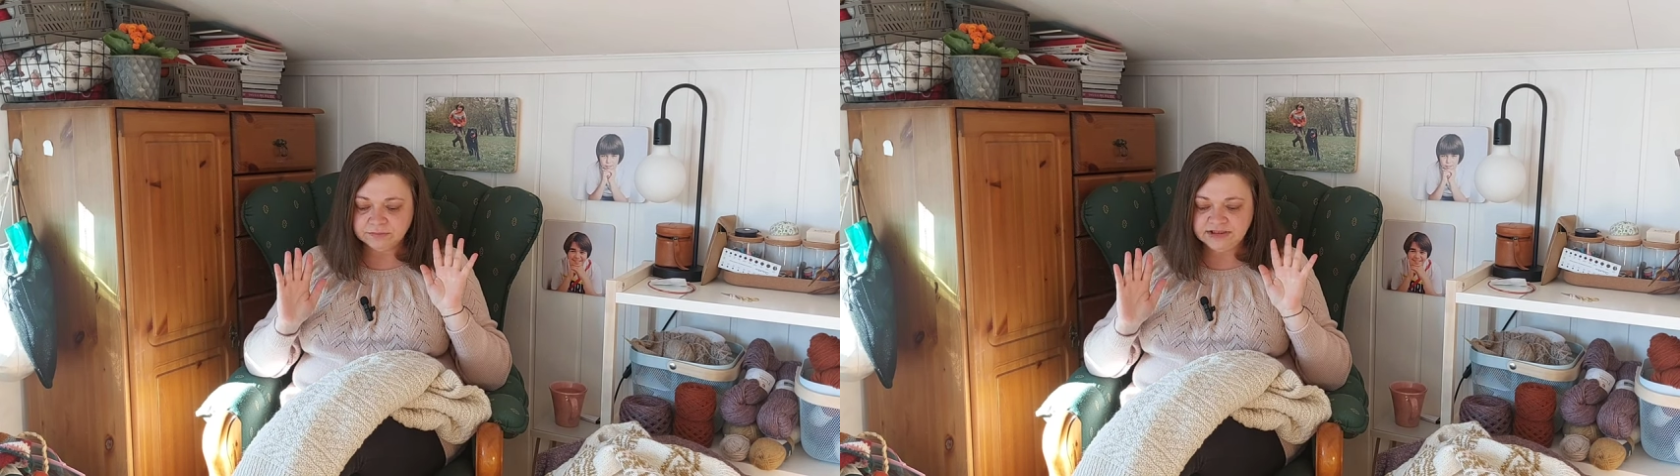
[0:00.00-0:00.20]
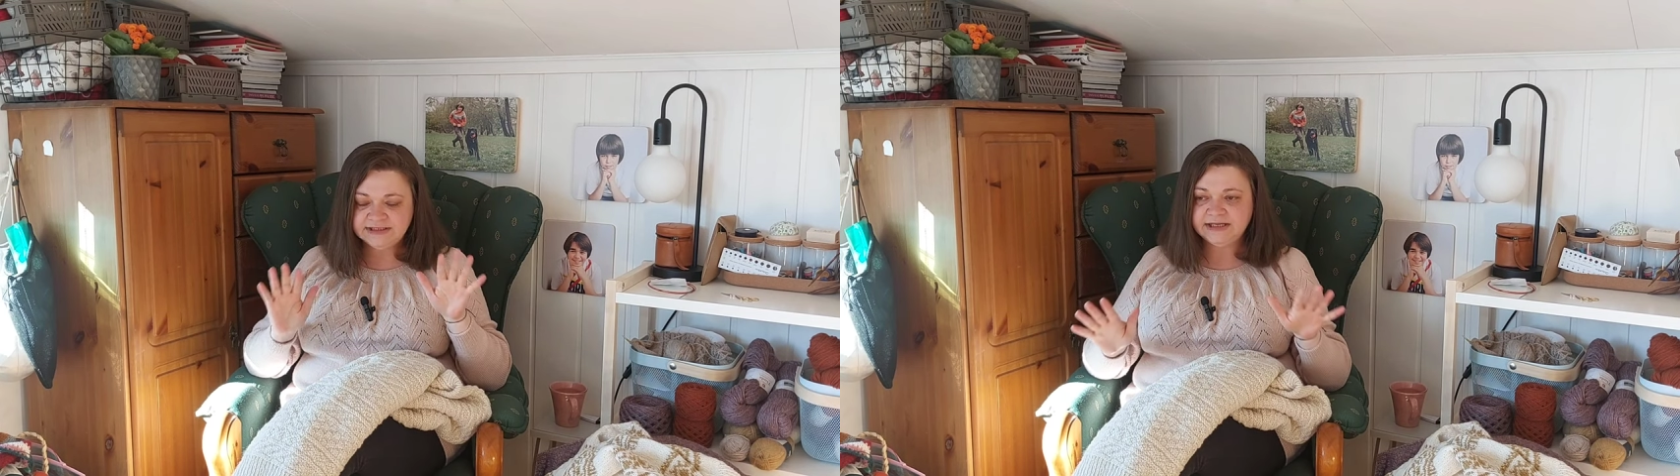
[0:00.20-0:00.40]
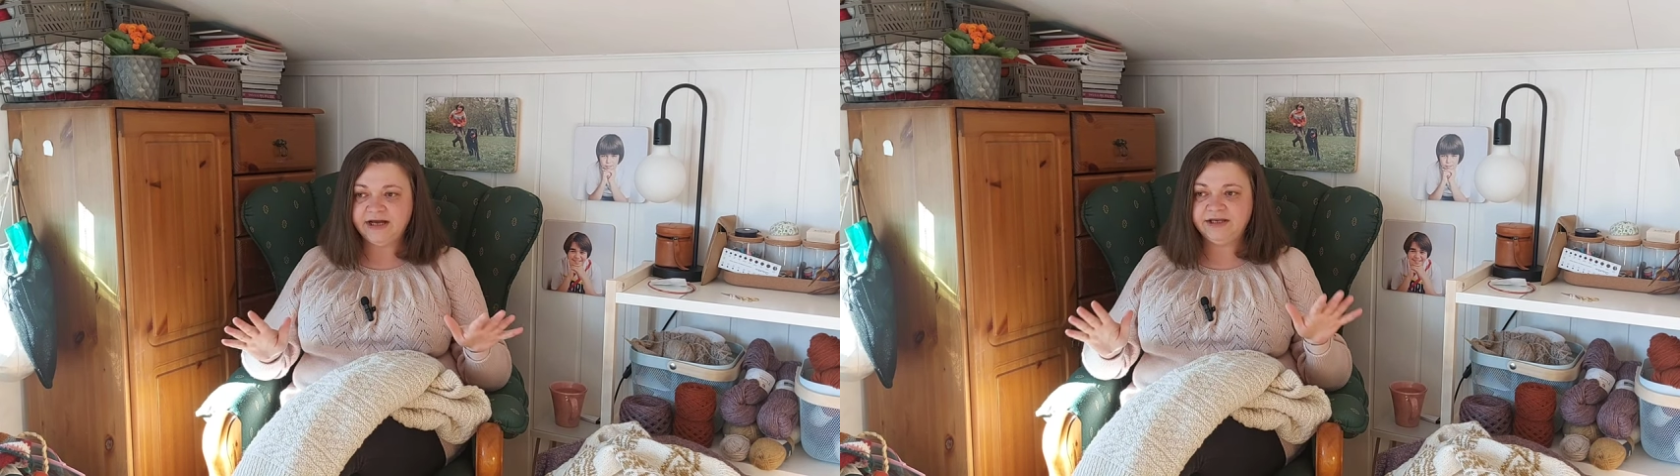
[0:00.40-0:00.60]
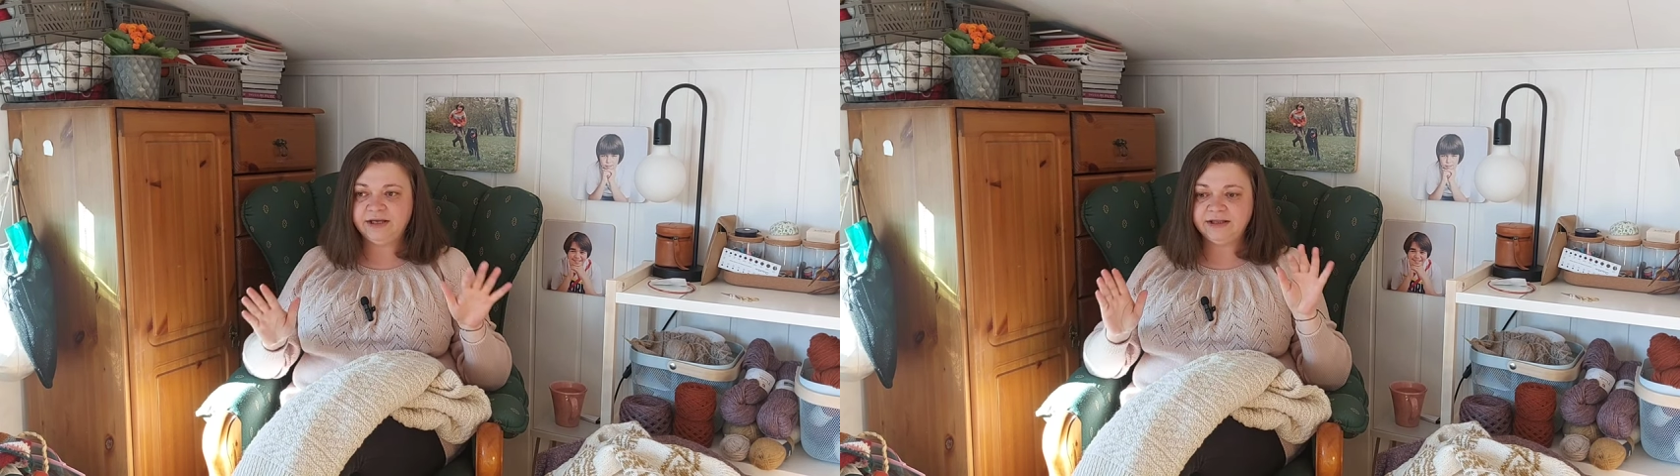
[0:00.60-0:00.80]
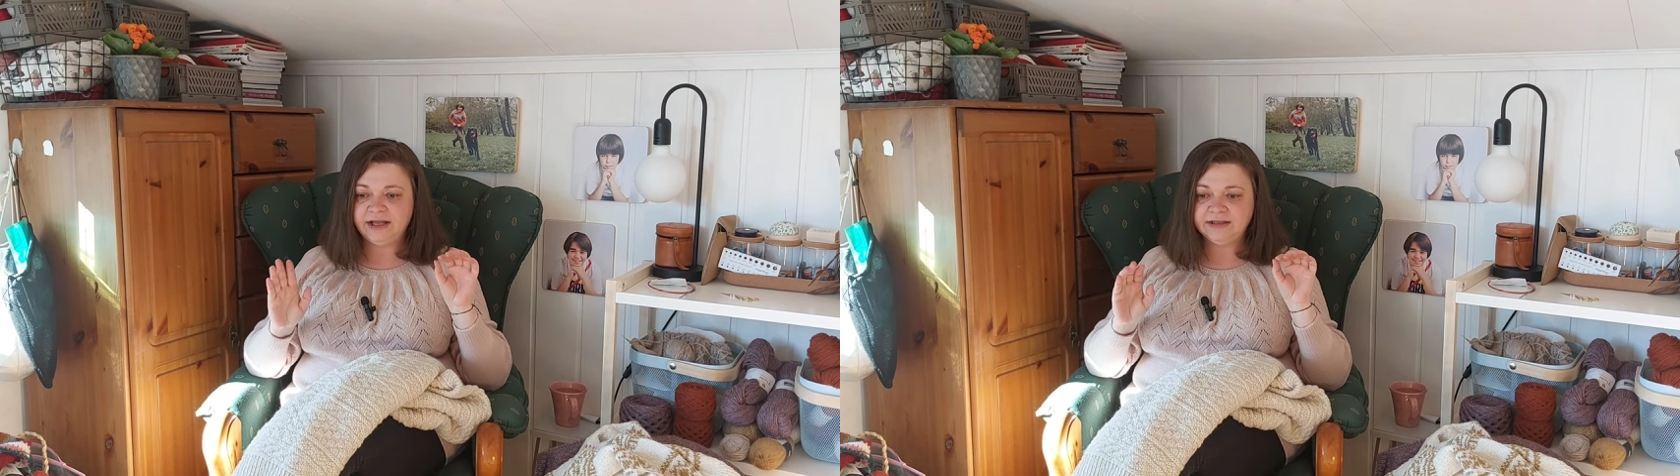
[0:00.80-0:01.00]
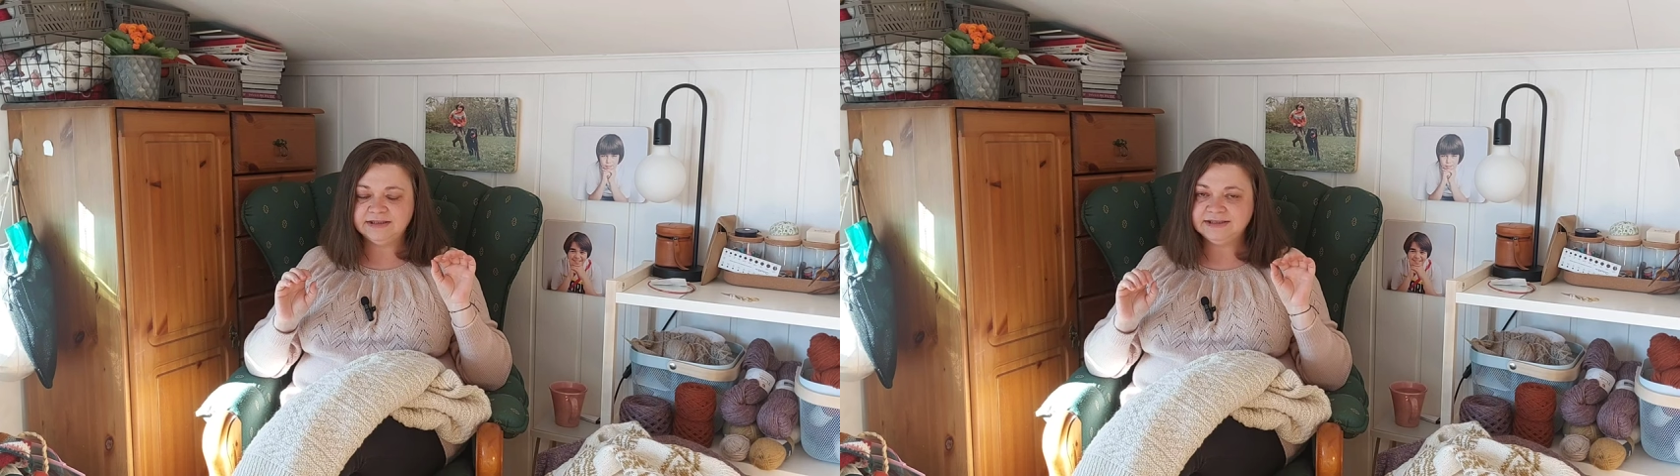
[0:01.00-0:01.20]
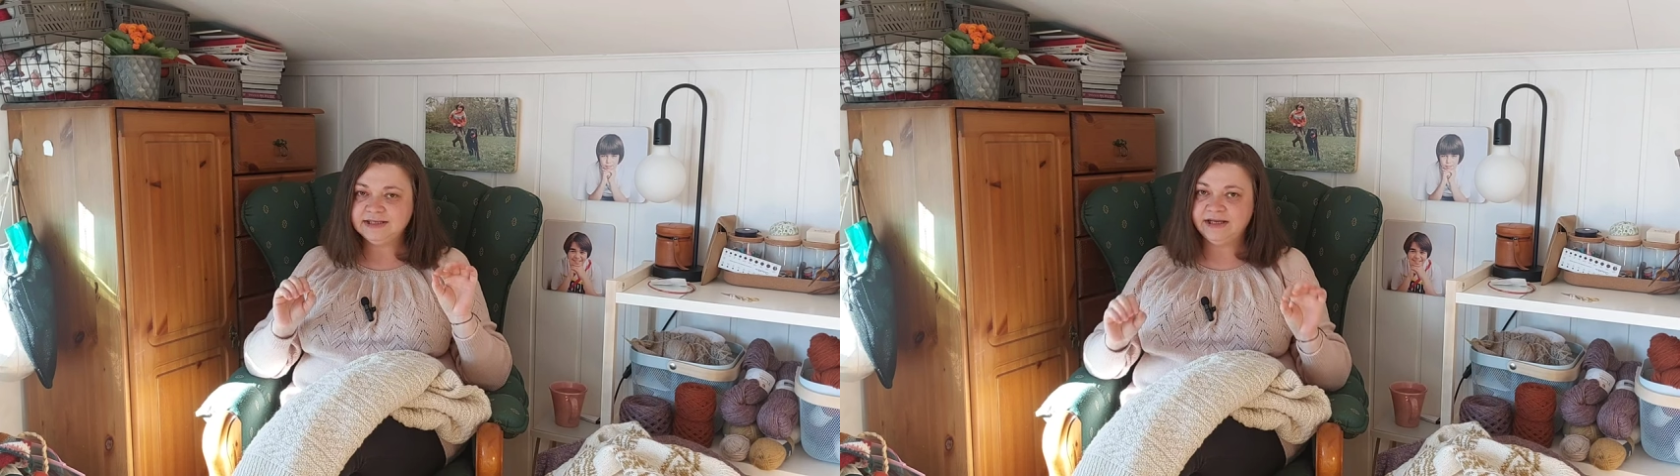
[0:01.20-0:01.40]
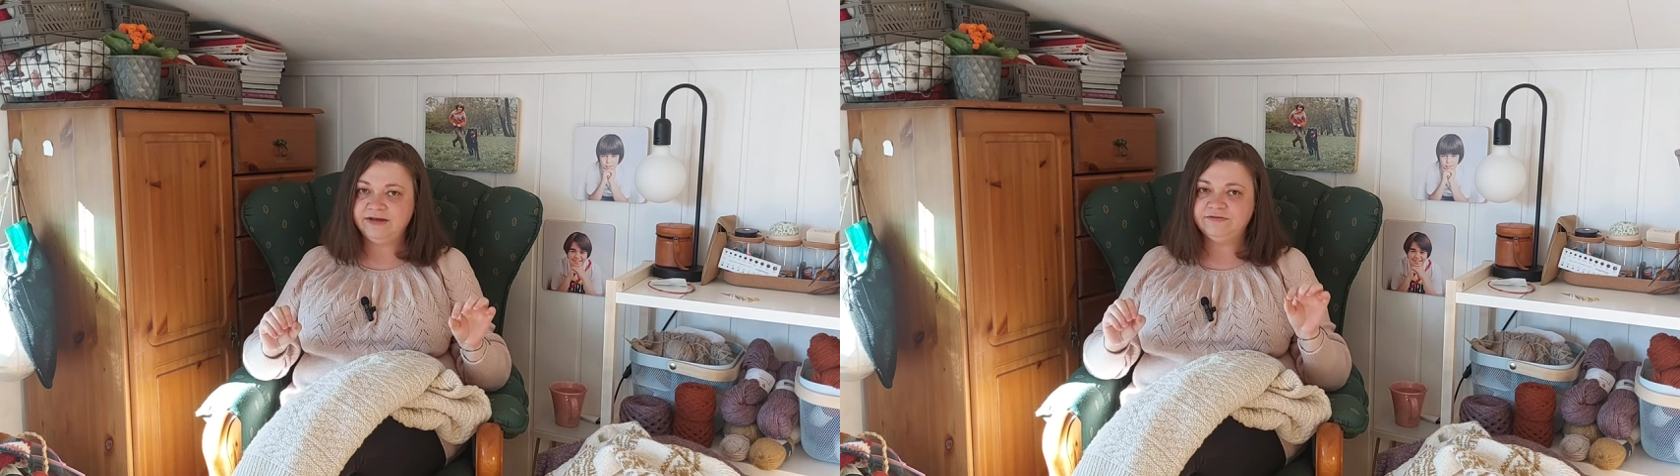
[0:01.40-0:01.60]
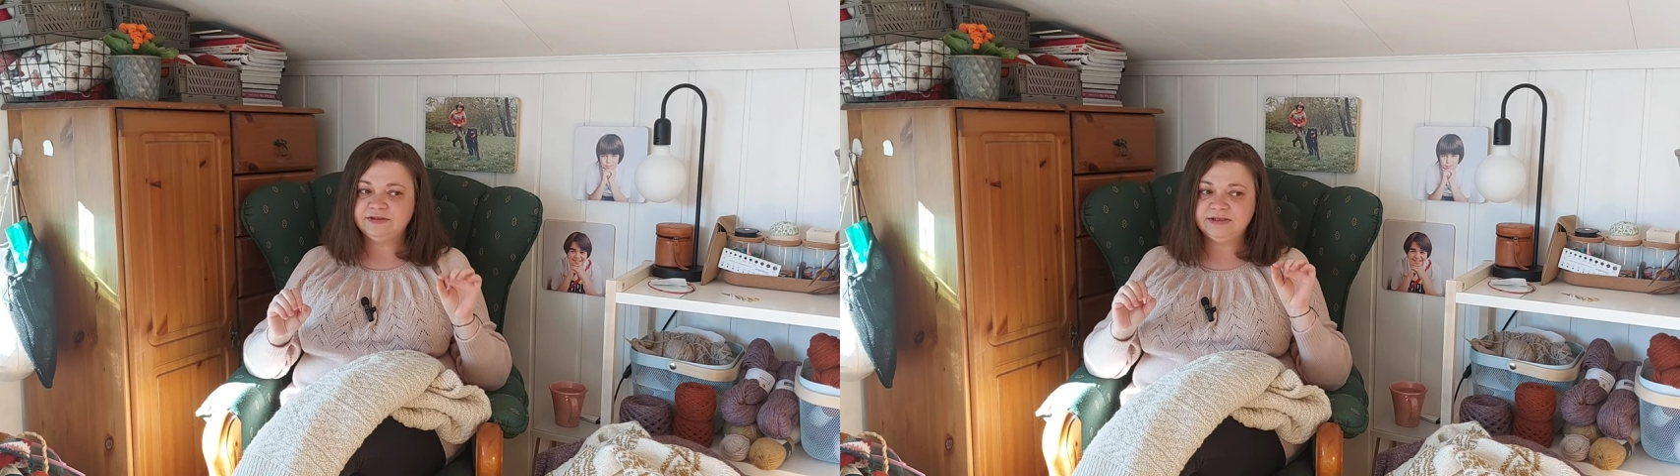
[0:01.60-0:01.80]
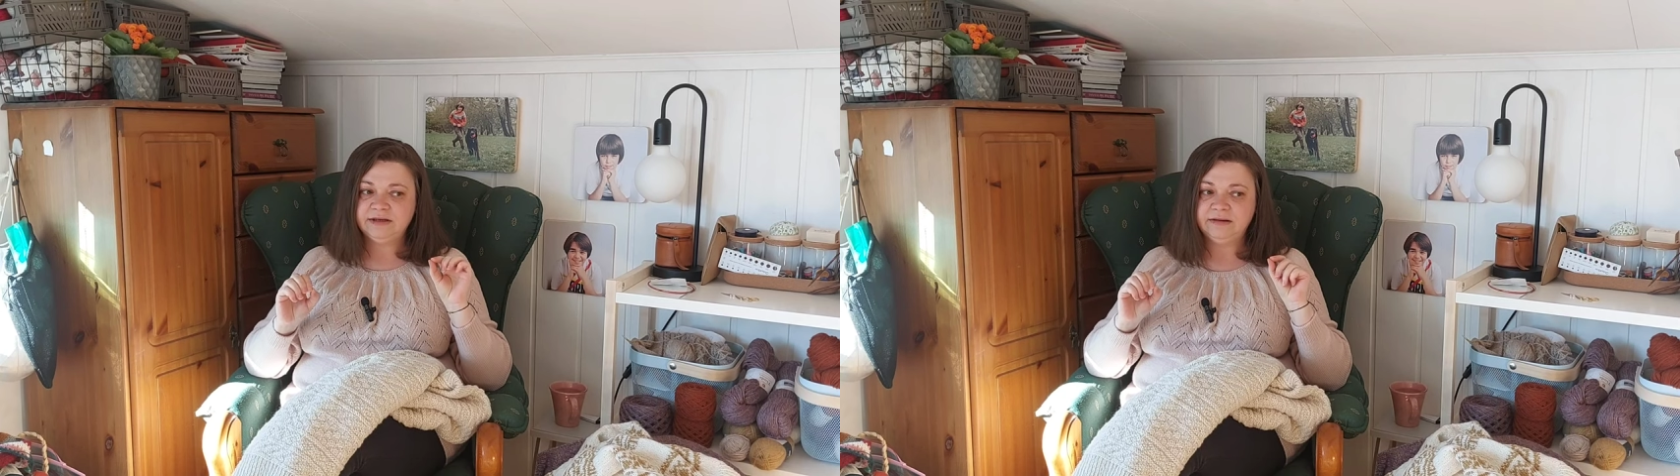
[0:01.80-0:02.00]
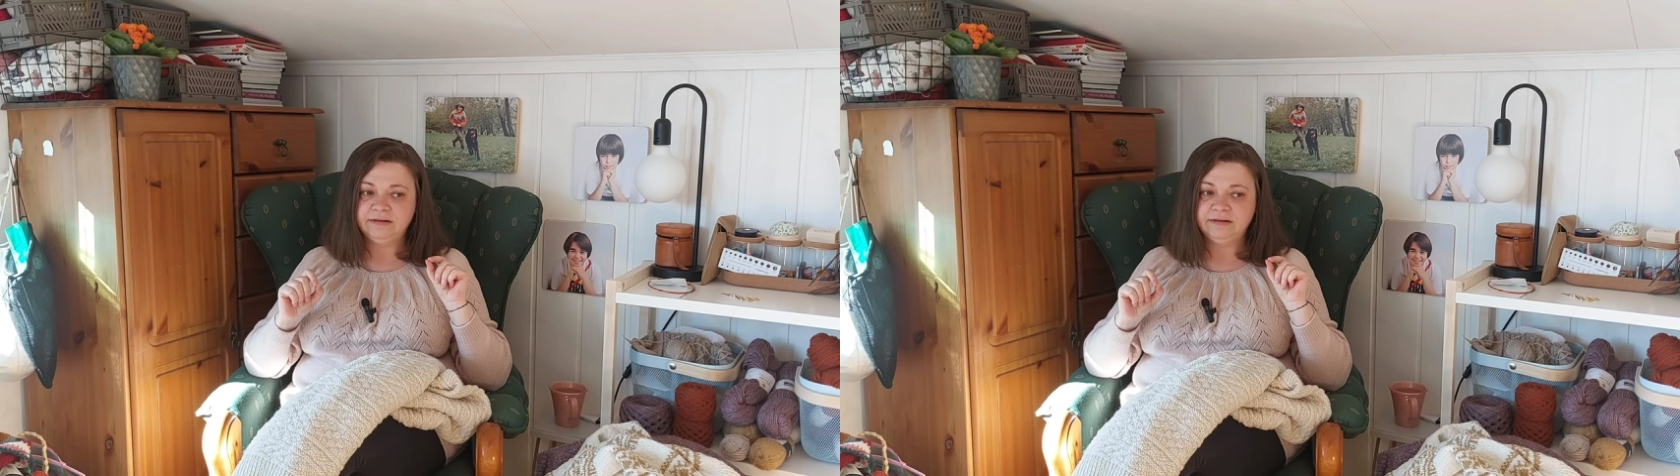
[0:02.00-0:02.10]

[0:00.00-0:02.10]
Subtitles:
deciding that the sleeves